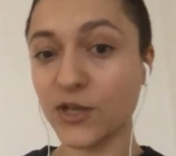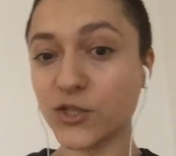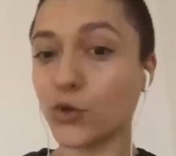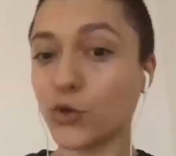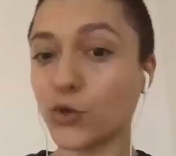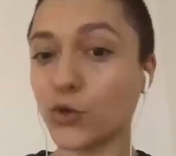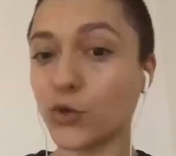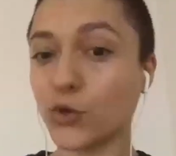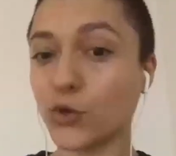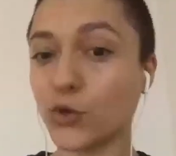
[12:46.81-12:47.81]
So
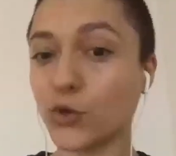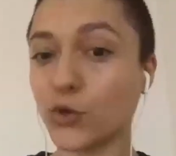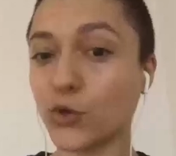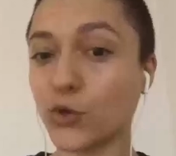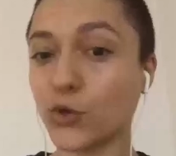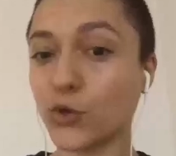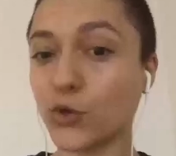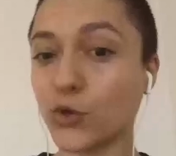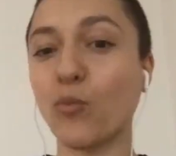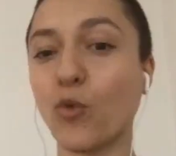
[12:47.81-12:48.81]
this kind of
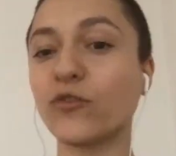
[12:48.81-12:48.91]
opens up